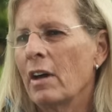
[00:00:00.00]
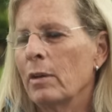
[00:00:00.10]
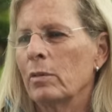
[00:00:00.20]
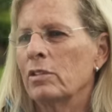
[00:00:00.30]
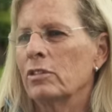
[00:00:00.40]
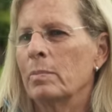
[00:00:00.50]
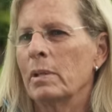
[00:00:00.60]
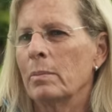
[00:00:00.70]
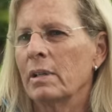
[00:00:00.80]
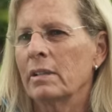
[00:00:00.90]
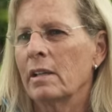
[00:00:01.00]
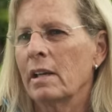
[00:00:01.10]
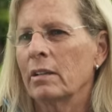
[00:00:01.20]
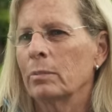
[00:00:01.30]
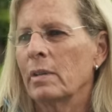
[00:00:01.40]
thought it would just be a big
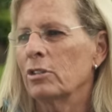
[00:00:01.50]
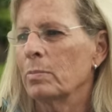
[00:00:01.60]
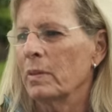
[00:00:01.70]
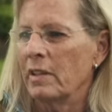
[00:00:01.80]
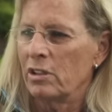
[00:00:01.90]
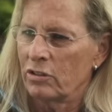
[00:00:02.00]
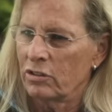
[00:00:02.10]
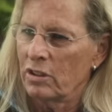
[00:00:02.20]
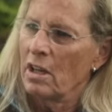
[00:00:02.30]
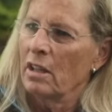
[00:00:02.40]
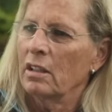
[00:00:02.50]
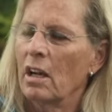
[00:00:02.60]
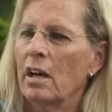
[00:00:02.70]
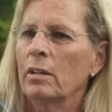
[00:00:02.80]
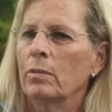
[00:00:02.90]
tangled mess, but they just
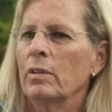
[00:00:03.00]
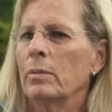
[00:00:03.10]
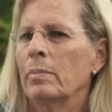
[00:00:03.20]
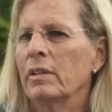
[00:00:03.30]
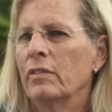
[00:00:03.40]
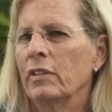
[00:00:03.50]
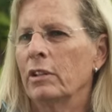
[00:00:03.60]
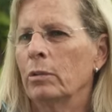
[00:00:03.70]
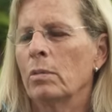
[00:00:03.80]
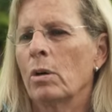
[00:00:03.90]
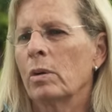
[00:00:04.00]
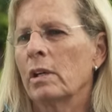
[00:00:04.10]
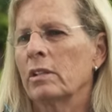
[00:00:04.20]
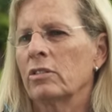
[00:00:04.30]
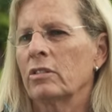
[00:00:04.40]
cut it with a big field mower
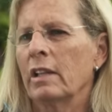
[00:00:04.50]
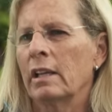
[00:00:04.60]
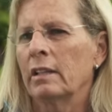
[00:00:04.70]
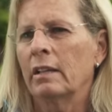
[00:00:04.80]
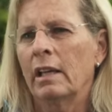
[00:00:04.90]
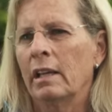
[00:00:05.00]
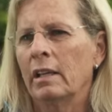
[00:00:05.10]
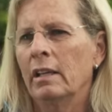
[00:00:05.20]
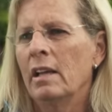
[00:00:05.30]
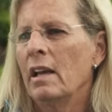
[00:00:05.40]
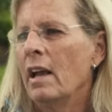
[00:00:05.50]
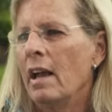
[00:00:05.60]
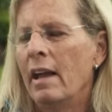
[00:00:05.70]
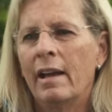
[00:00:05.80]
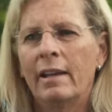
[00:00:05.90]
and just let it lay
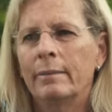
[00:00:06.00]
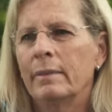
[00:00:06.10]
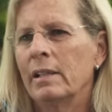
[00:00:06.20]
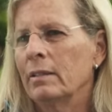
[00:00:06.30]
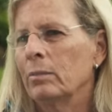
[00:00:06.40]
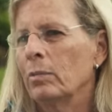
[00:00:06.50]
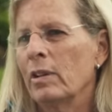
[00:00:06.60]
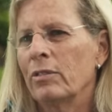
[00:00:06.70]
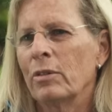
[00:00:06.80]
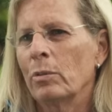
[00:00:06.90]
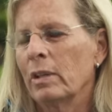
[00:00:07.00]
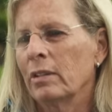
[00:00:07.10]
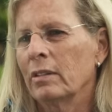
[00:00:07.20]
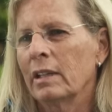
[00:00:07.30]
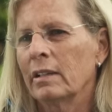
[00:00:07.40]
and it went through the
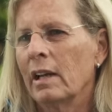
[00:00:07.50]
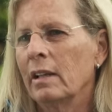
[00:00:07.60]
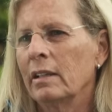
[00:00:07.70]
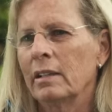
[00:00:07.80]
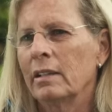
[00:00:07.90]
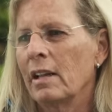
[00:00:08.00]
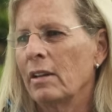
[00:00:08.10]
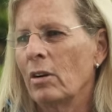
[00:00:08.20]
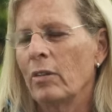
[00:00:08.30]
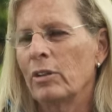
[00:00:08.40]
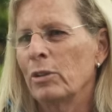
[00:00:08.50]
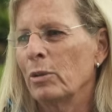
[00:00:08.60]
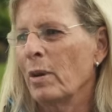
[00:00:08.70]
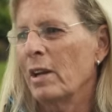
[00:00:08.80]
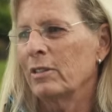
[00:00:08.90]
winter like that and, and all the new
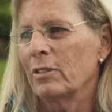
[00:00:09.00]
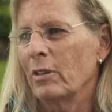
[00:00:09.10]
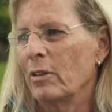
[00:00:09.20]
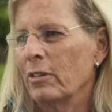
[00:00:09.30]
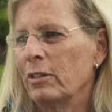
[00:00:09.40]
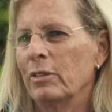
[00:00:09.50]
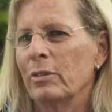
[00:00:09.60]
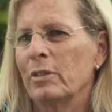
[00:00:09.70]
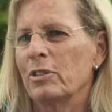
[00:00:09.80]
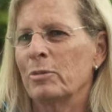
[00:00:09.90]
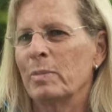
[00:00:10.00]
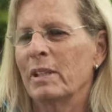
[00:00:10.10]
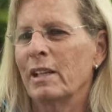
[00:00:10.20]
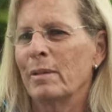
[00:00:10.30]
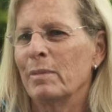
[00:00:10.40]
grass and all the new it just
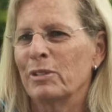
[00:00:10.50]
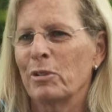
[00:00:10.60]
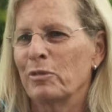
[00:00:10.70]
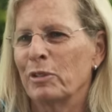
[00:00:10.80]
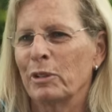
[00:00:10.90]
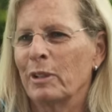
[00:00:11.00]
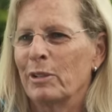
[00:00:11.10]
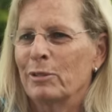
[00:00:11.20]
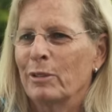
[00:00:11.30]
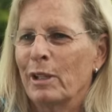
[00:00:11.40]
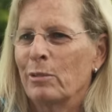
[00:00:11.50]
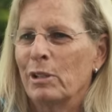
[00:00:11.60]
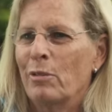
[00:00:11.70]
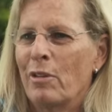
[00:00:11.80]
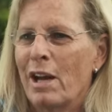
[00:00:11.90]
became its own fertilizer like
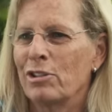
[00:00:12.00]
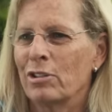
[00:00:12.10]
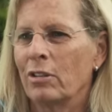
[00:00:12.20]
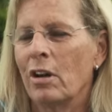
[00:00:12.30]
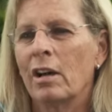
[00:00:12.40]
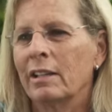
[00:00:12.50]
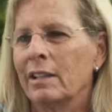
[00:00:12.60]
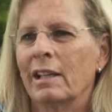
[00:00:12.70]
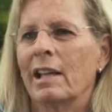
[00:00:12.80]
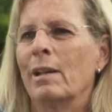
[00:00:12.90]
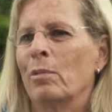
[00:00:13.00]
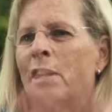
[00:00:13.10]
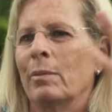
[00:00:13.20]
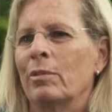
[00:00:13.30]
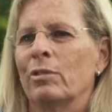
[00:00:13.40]
when you thatch your lawn and it came
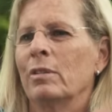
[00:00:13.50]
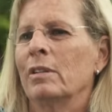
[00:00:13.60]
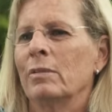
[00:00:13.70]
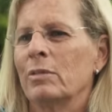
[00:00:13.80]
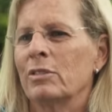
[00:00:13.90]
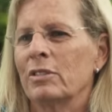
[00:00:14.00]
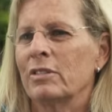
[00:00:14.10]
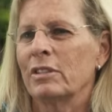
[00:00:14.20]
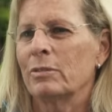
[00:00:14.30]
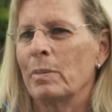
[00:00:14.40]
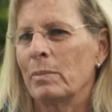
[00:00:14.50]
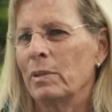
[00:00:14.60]
right up through it and it was just it's been